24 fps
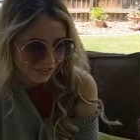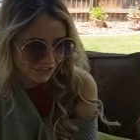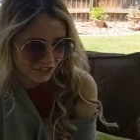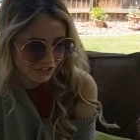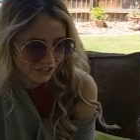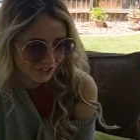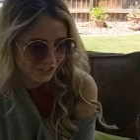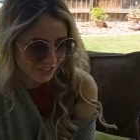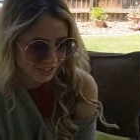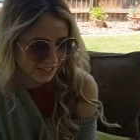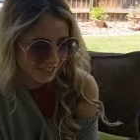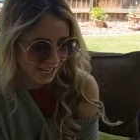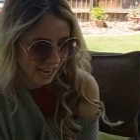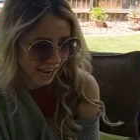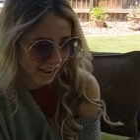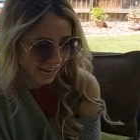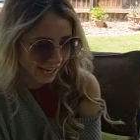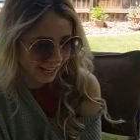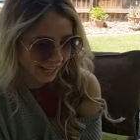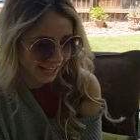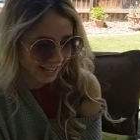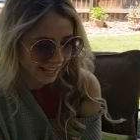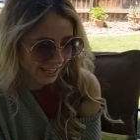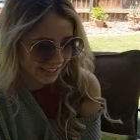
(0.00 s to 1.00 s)
Vicious
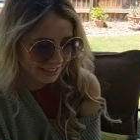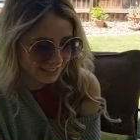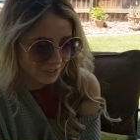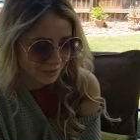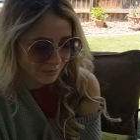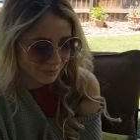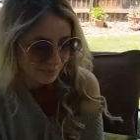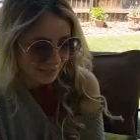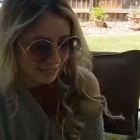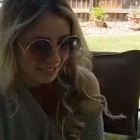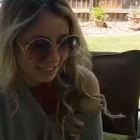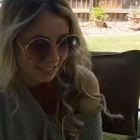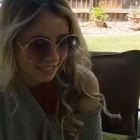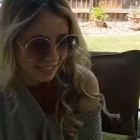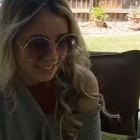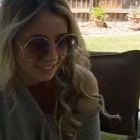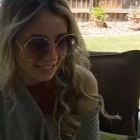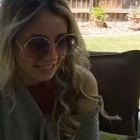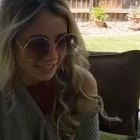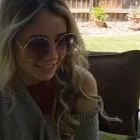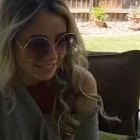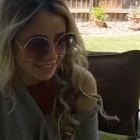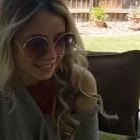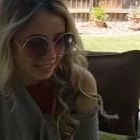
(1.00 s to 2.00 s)
attack! Hello,
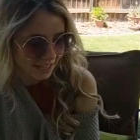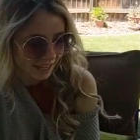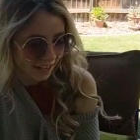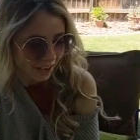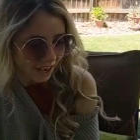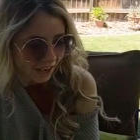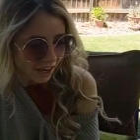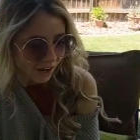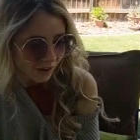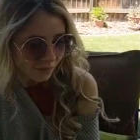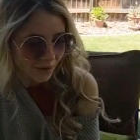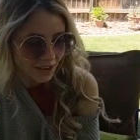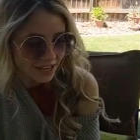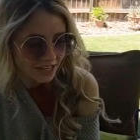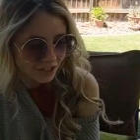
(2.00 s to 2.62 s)
Mickey's! Oh.